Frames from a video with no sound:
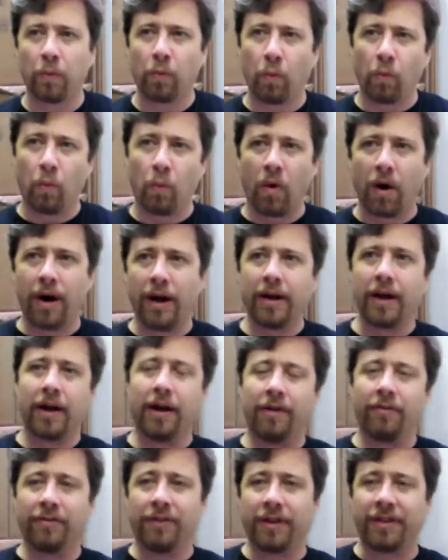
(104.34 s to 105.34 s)
One
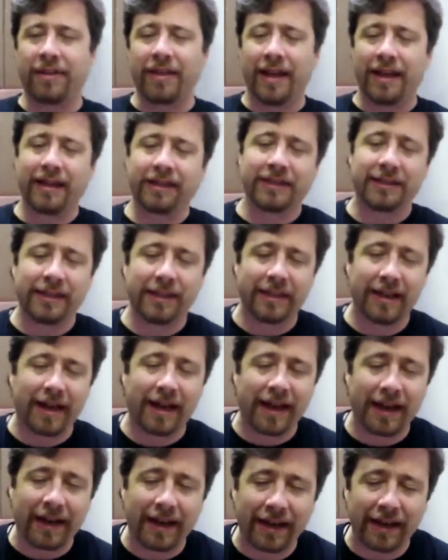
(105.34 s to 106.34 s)
of the things that
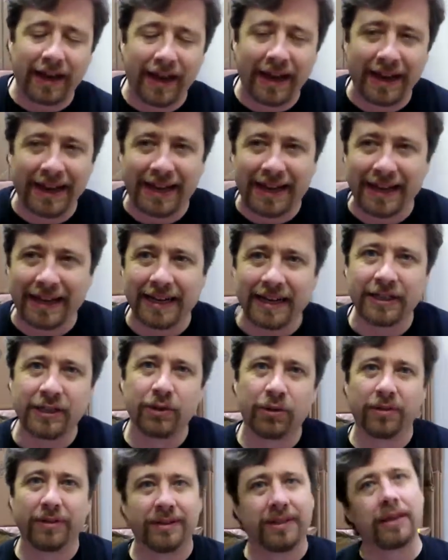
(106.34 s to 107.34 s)
I get
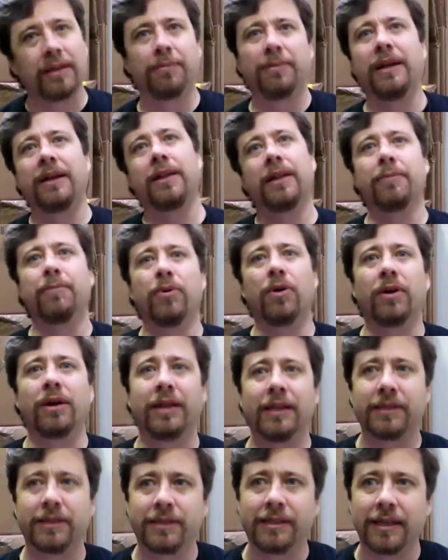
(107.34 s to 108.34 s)
into a little bit in the book
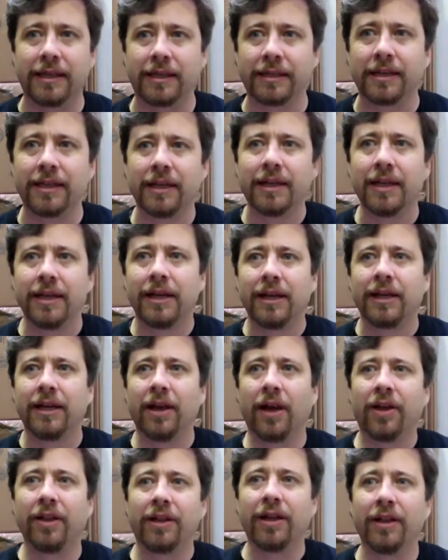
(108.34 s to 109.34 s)
is that
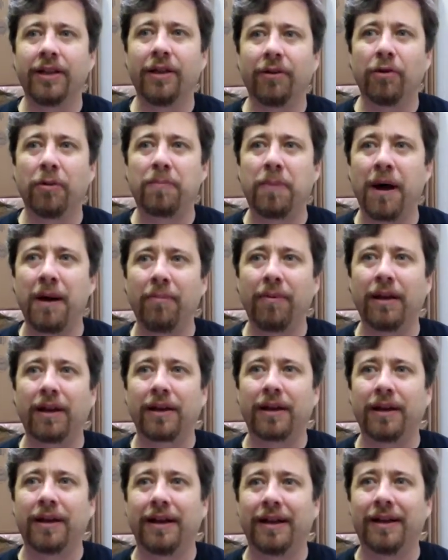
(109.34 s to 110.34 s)
the Republic
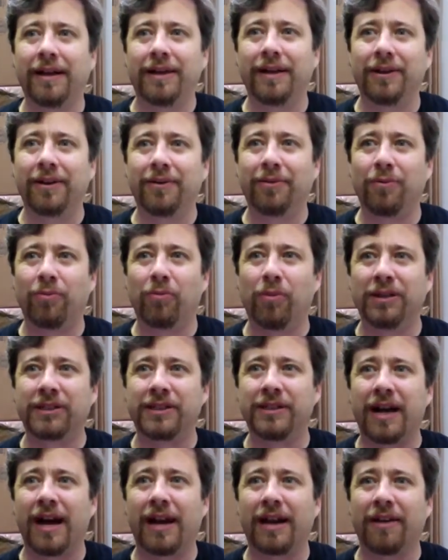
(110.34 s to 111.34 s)
was
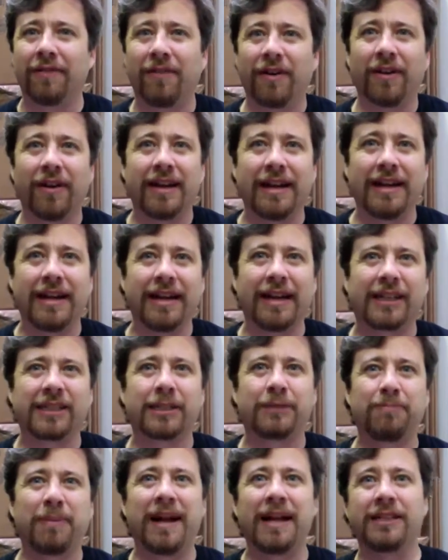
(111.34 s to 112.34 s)
not a very
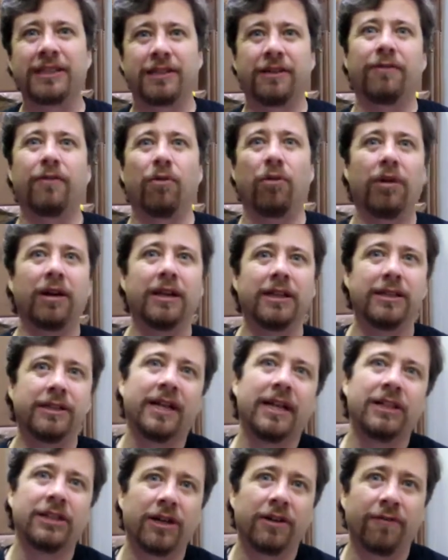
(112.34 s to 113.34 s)
expansive
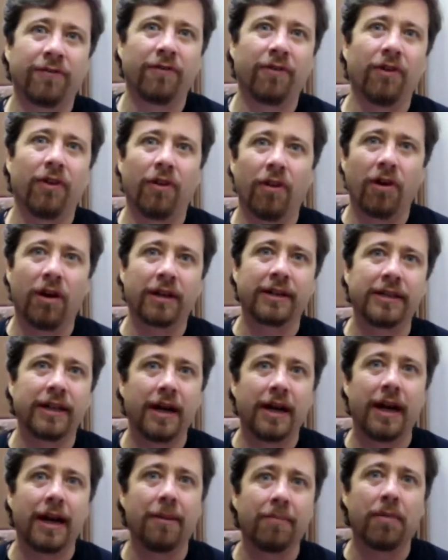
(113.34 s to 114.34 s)
organization for a long
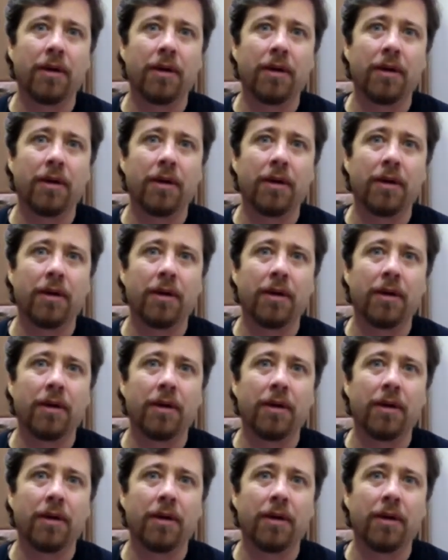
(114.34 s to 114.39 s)
time.